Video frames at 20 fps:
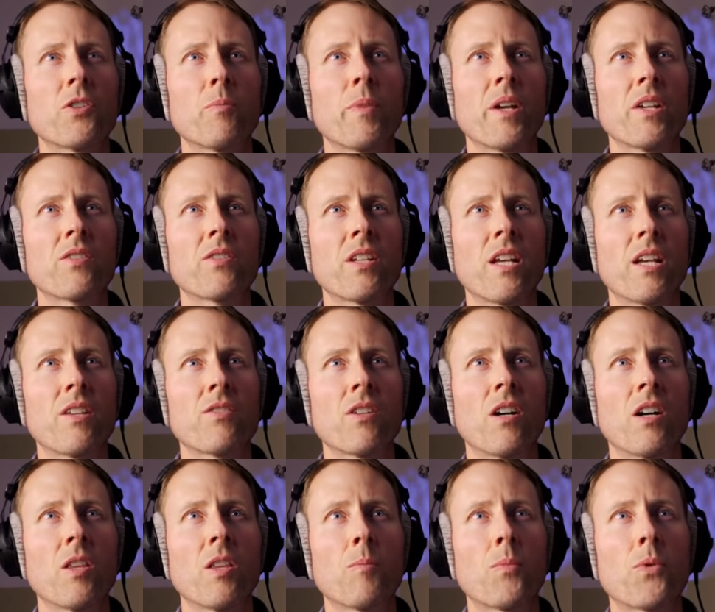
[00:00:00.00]
is your best guess
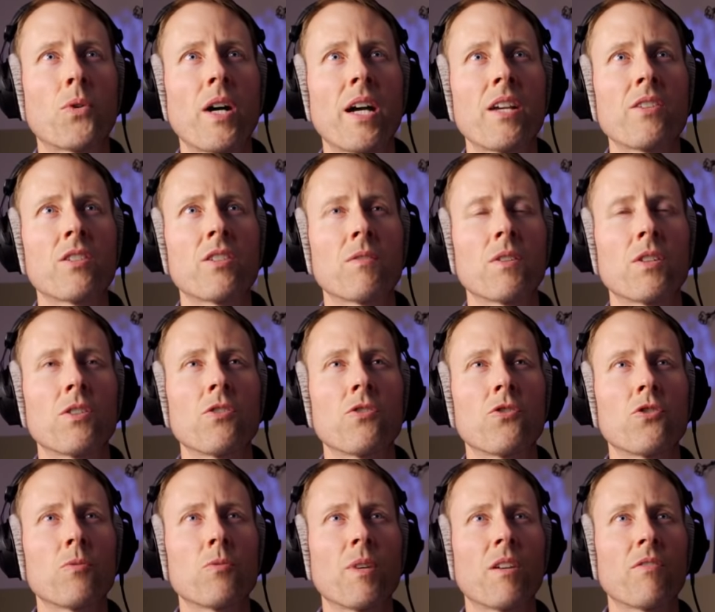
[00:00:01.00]
on the price of the
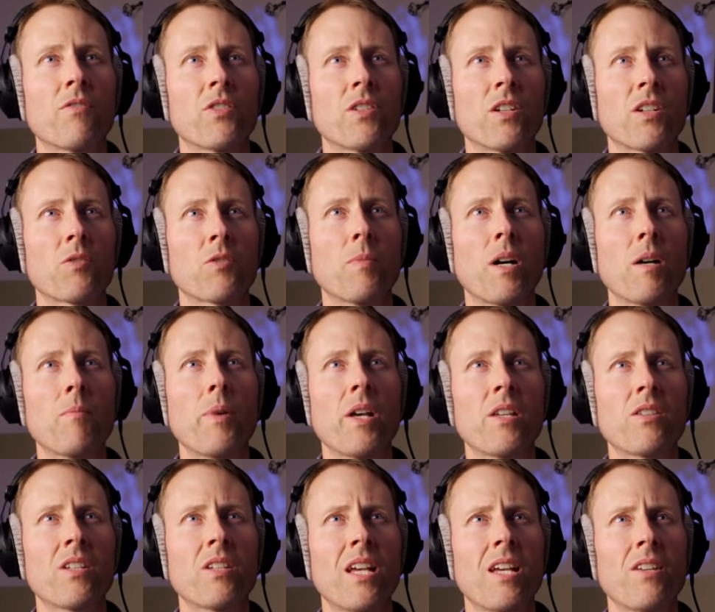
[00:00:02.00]
new Zoom F six? My
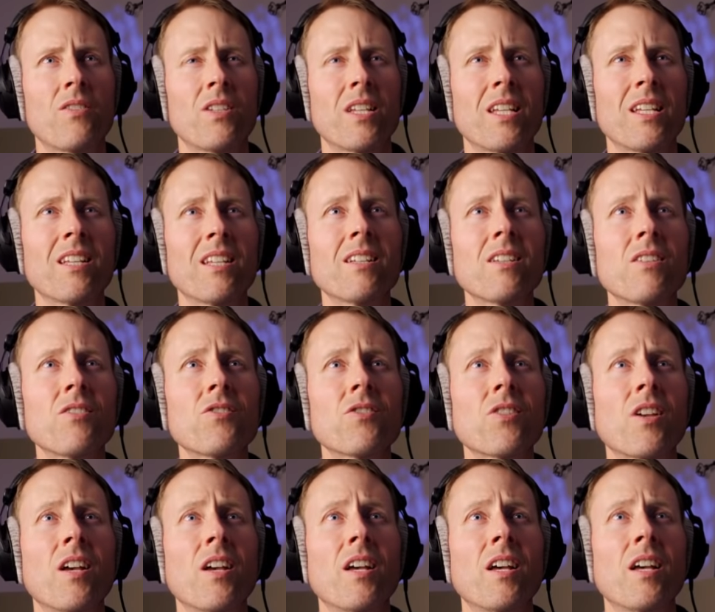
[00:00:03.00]
best guess
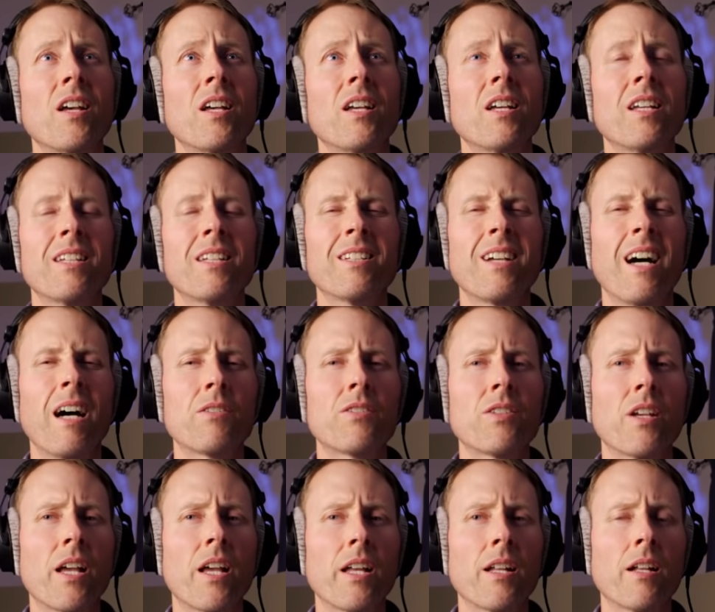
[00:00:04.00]
is,
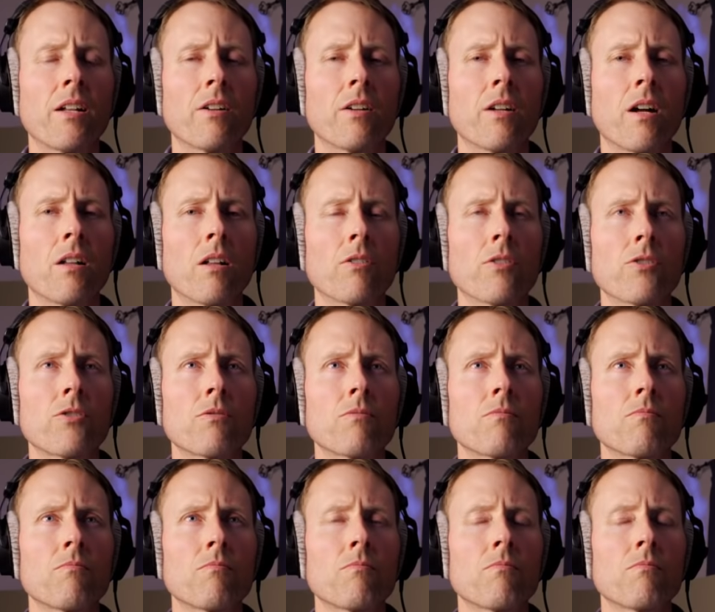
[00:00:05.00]
I'd say eight hundred dollars.